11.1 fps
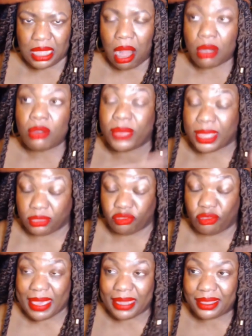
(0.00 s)
harrowing
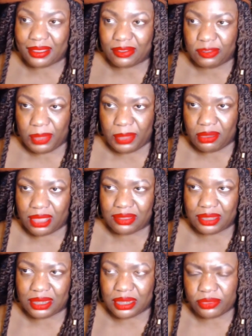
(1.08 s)
and traumatic
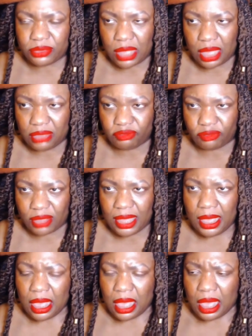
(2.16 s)
experience in another country.
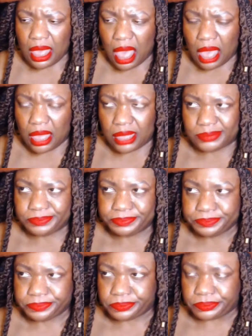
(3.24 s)
Um,
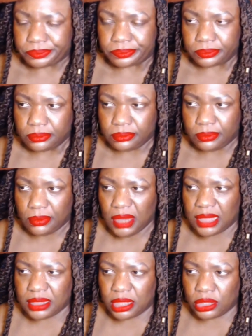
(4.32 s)

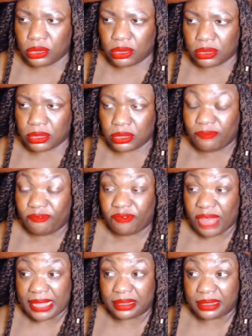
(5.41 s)
and then you're you
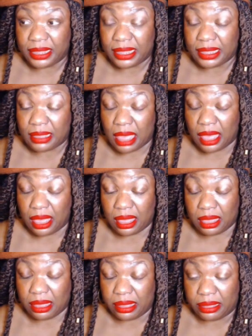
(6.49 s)
finally
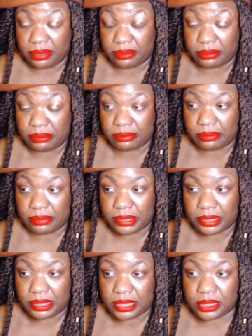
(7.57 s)
uh,
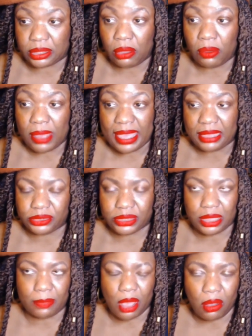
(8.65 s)
get the go ahead to
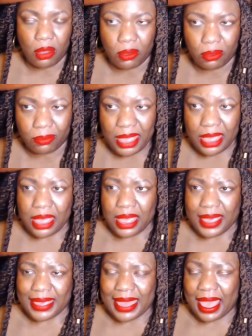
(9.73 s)
come home,
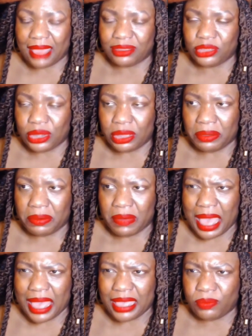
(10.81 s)
and I, you know
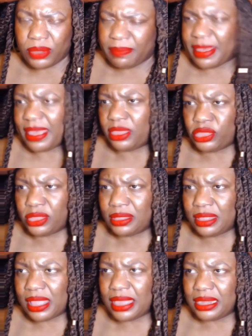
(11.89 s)
I would
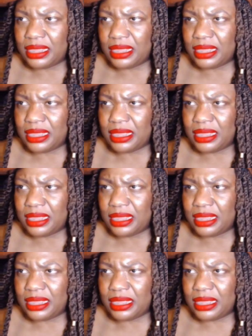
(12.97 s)
imagine that